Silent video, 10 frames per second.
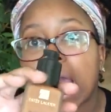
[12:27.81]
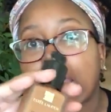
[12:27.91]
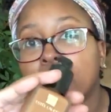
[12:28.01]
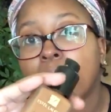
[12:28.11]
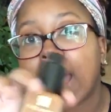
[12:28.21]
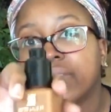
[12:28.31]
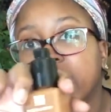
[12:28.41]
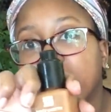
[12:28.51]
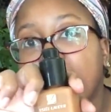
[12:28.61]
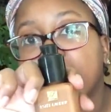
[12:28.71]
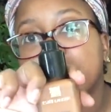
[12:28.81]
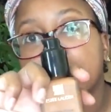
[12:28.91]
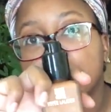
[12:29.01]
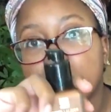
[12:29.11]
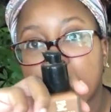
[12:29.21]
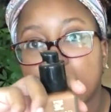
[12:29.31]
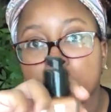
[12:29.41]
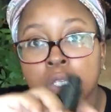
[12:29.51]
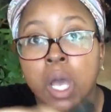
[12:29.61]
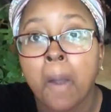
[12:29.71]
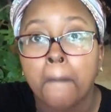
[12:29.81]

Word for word: and I don't have to get something else.